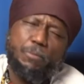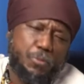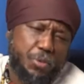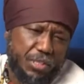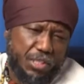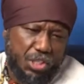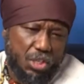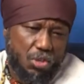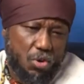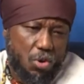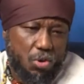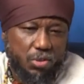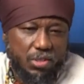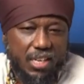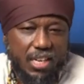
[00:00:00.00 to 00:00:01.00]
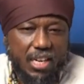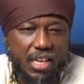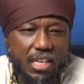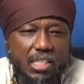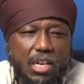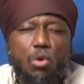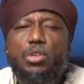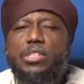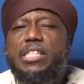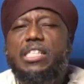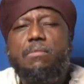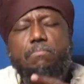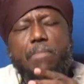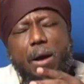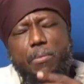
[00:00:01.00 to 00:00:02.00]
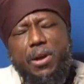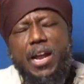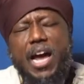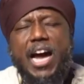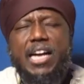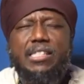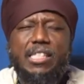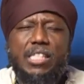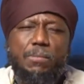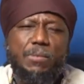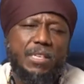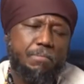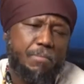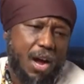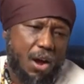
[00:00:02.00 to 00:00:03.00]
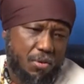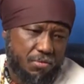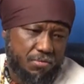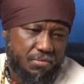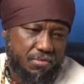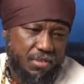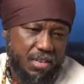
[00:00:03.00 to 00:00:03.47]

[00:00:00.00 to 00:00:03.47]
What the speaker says: people she called. Say, oh, the Zimbabwean artist be Baon.